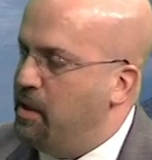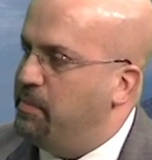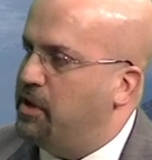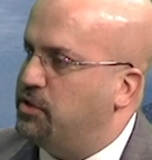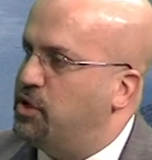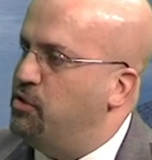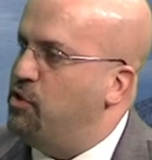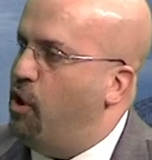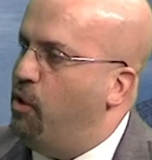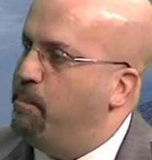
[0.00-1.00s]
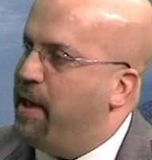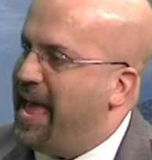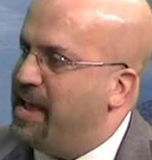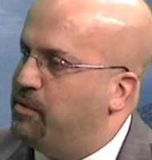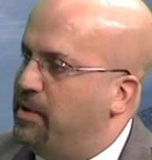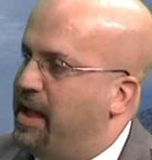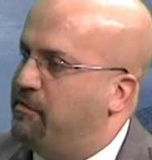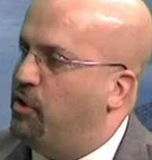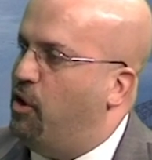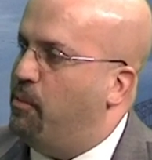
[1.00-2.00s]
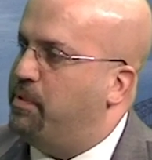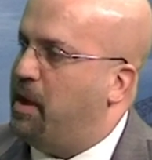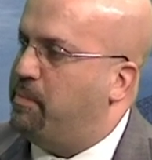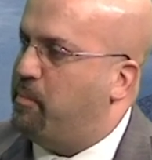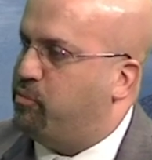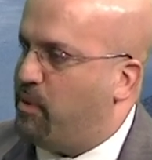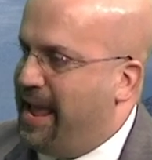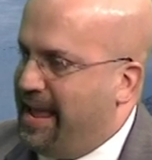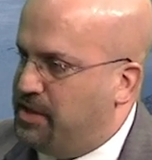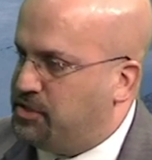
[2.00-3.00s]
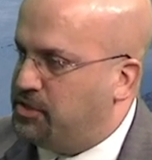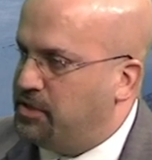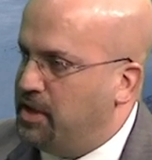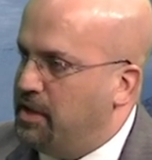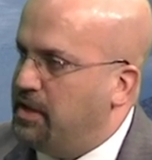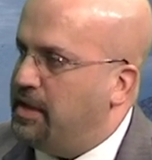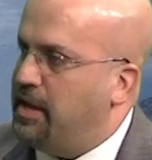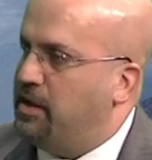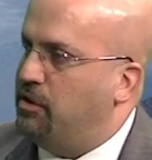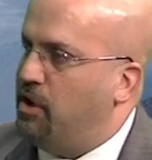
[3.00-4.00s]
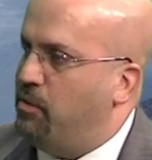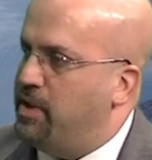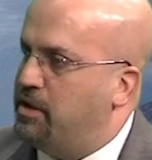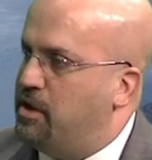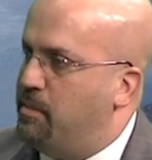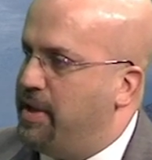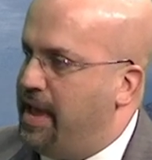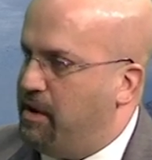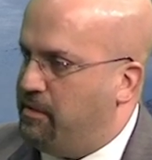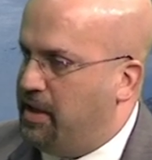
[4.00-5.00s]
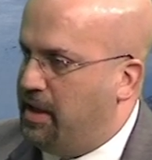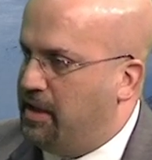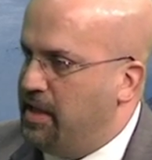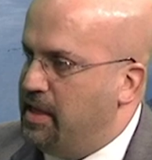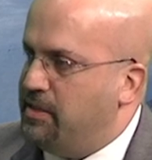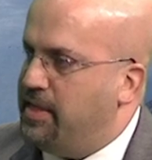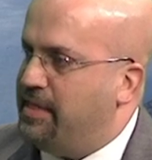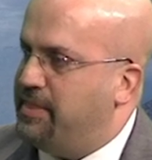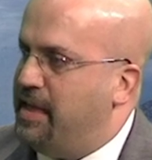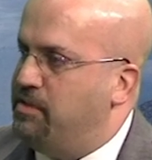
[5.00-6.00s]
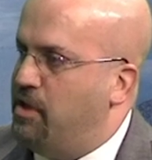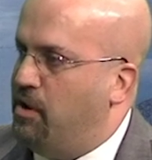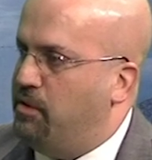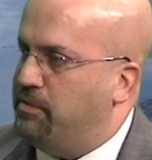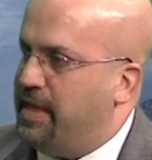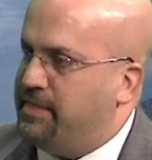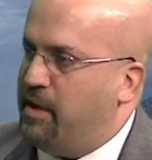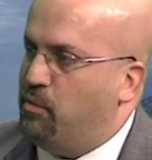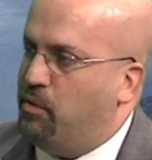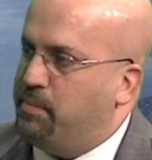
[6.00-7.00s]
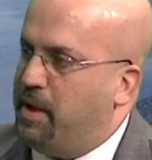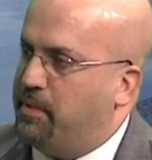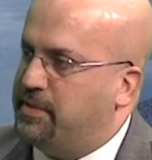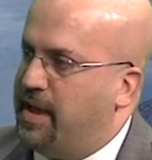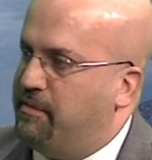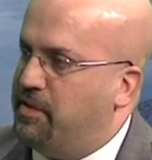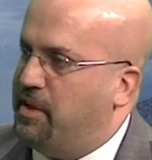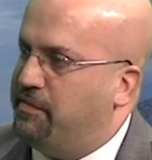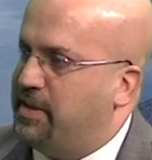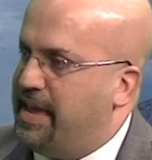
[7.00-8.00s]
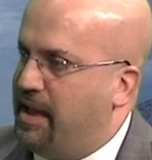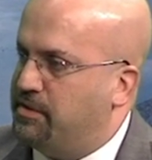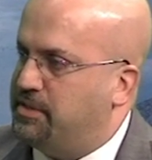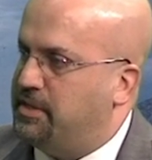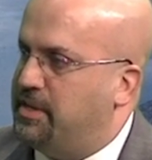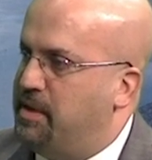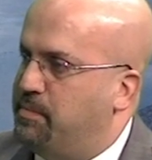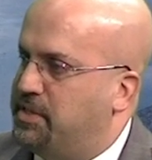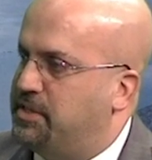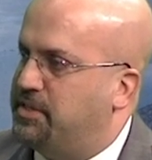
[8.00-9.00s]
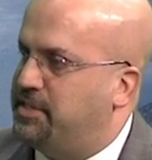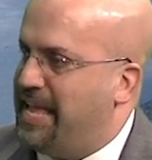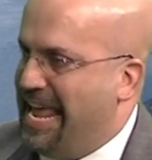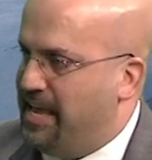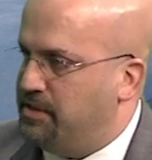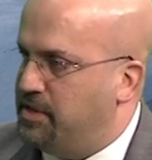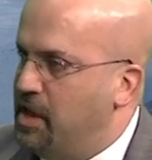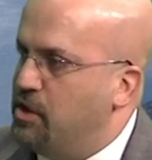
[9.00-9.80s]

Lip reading: Because no bank would ever open up a branch in a low-income area that they know that they won't be able to have enough accounts to keep it sustained.